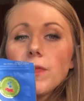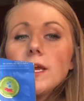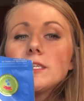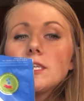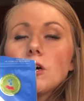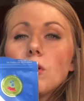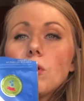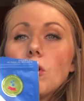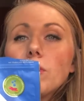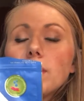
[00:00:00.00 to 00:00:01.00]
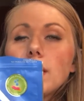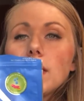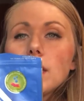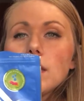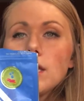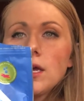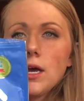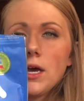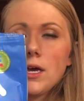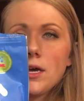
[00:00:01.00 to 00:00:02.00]
So only
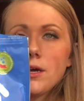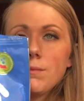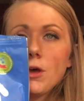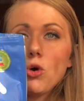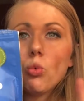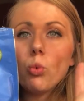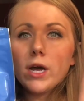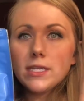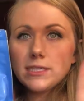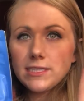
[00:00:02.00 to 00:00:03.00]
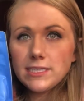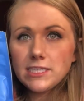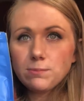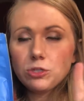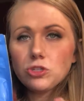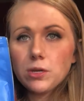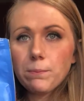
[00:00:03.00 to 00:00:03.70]
1 teaspoon